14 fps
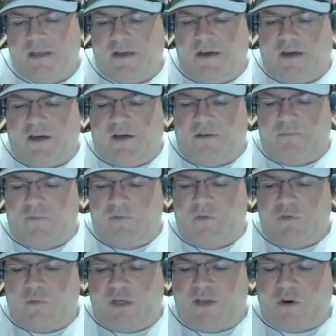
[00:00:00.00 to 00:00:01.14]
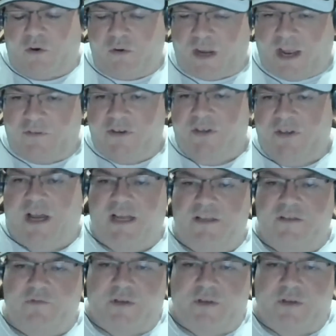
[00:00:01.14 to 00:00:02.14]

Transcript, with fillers: Um, we don't advertise.